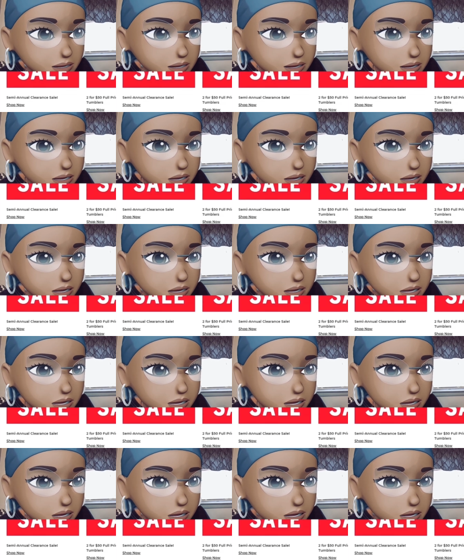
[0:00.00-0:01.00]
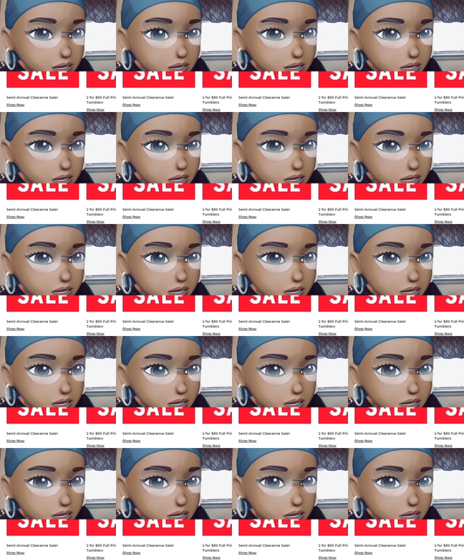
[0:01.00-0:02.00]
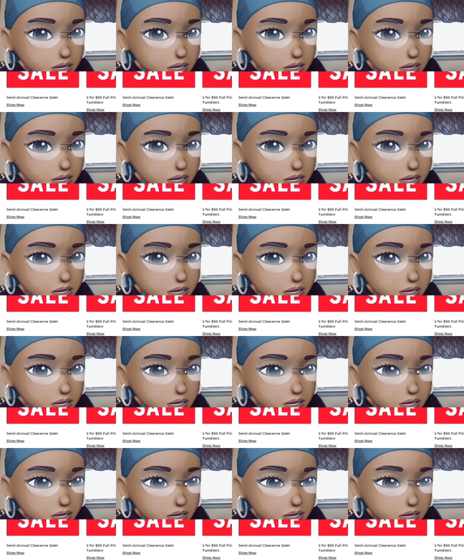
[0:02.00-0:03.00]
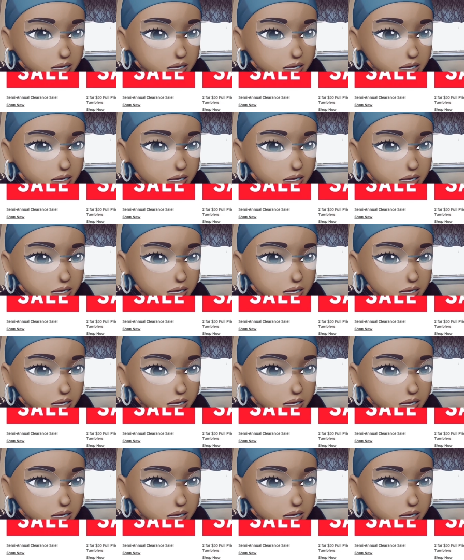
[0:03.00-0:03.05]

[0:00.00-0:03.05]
Nobody speaks.